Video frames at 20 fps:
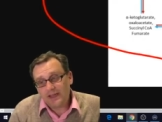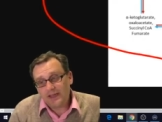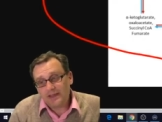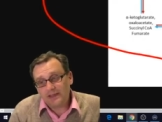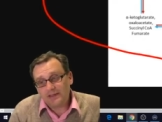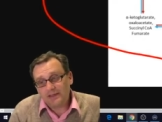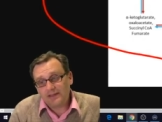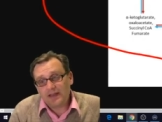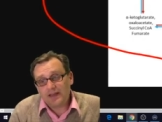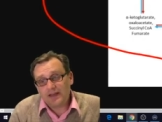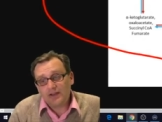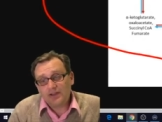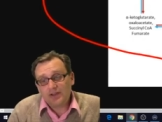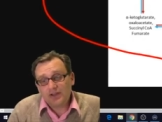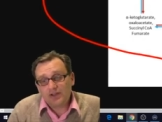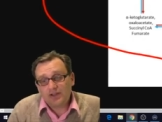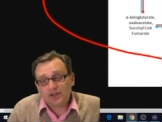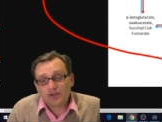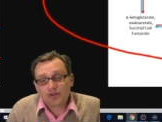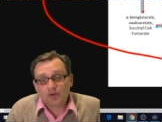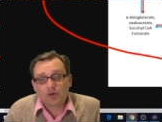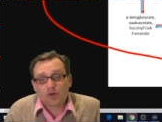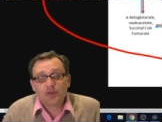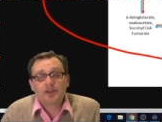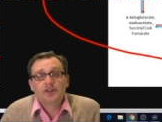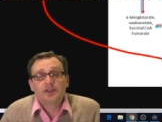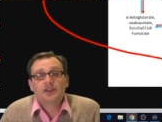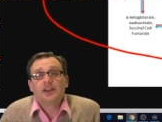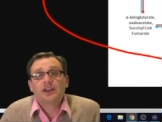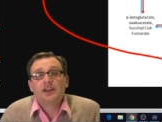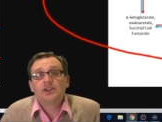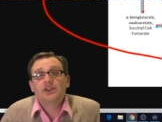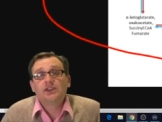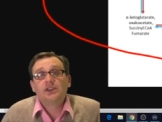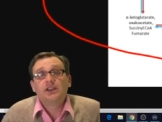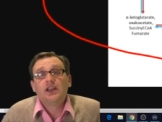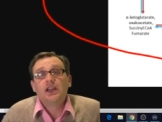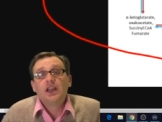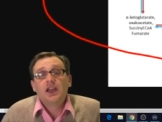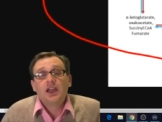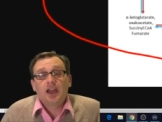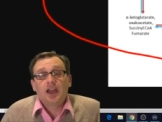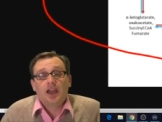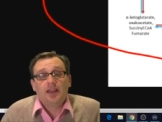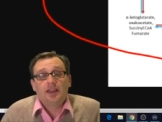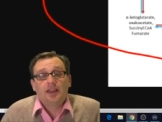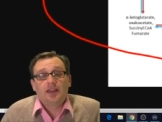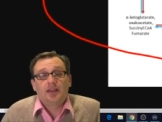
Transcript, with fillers: take in this energy, store this energy,